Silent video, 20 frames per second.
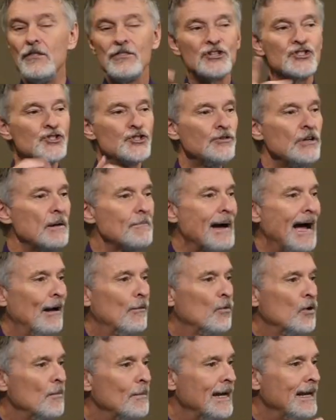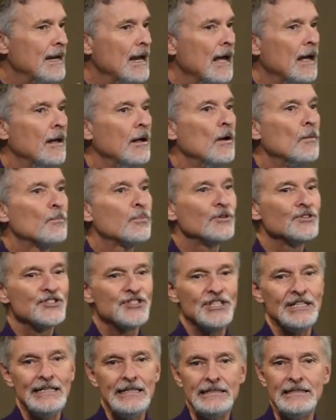The Shunammite woman
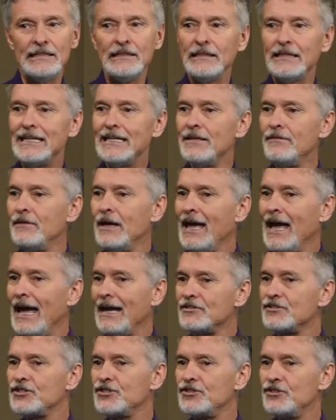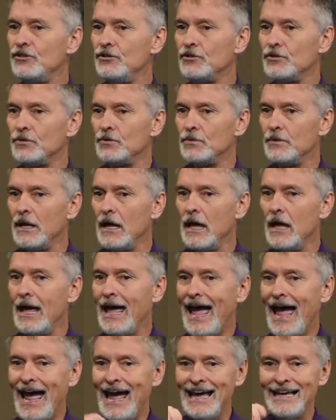proceeded to leave as soon
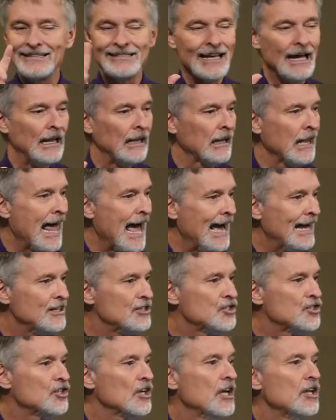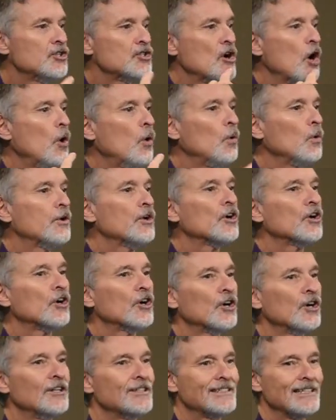as Elijah told
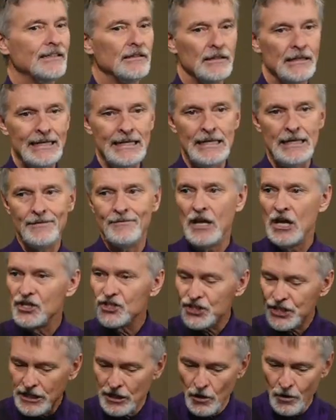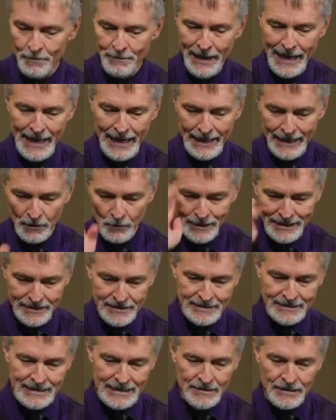her to leave. She obeyed, and we
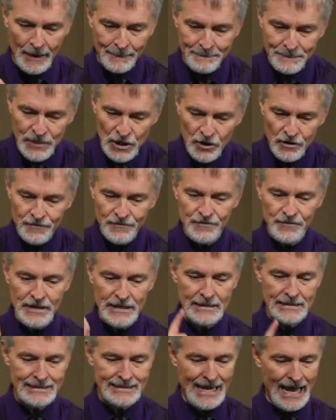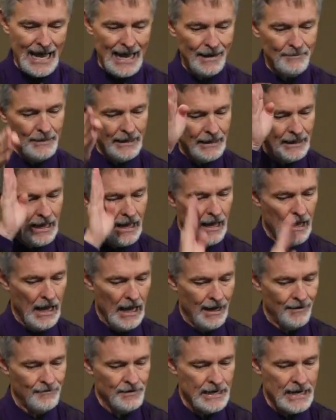see the perfect timing
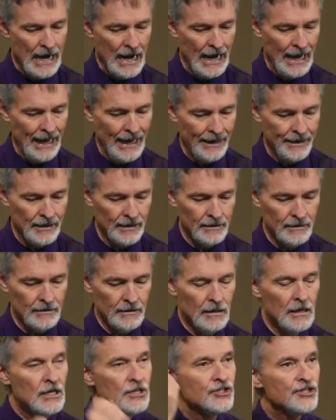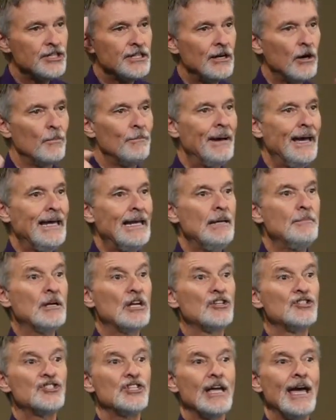of God. She obeyed him
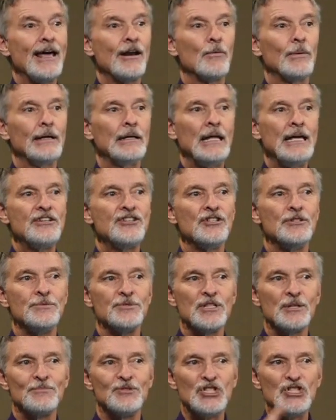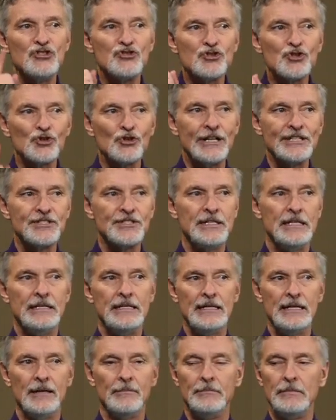because she had a relationship. She
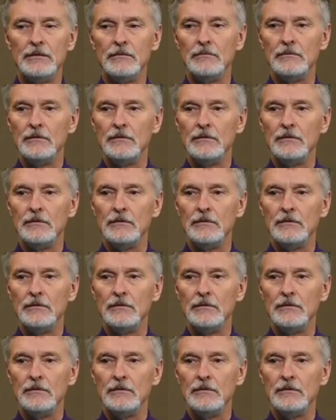trusted him.